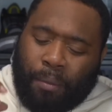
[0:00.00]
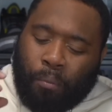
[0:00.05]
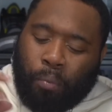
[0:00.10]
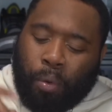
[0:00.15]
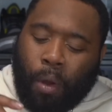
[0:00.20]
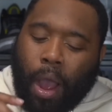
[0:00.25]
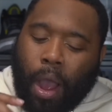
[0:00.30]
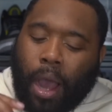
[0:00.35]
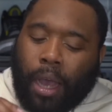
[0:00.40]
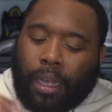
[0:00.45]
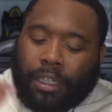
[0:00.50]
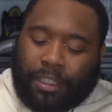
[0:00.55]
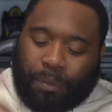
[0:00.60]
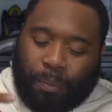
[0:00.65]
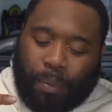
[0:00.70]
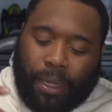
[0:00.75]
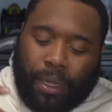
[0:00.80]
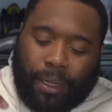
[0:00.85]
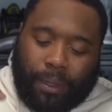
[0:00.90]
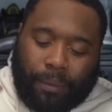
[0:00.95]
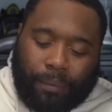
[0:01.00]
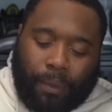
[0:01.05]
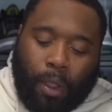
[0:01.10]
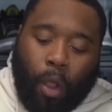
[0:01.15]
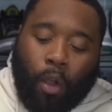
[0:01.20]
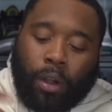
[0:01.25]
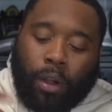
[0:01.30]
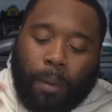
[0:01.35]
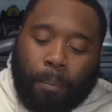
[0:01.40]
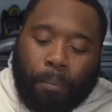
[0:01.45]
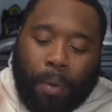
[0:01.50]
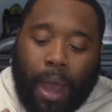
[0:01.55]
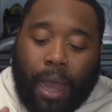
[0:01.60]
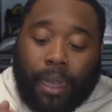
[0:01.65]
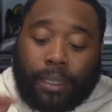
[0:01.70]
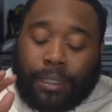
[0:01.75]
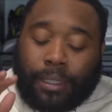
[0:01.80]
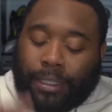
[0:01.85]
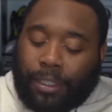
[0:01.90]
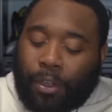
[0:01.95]
bronze, but on the
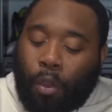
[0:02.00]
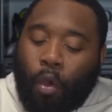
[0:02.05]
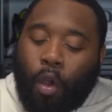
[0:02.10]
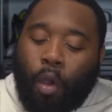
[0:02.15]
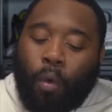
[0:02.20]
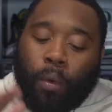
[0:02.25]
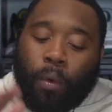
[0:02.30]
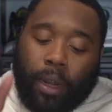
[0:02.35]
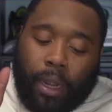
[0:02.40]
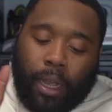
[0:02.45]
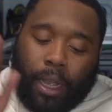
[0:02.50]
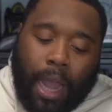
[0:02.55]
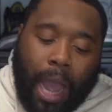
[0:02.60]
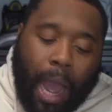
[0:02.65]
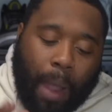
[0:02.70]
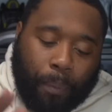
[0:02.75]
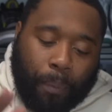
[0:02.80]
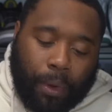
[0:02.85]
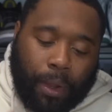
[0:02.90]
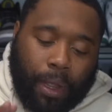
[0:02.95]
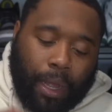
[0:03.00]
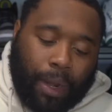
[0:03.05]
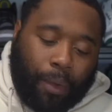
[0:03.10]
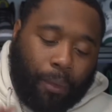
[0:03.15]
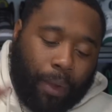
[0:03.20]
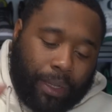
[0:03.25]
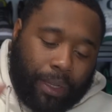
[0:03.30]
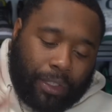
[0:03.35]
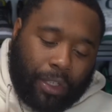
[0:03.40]
box it's going with a copper colorway.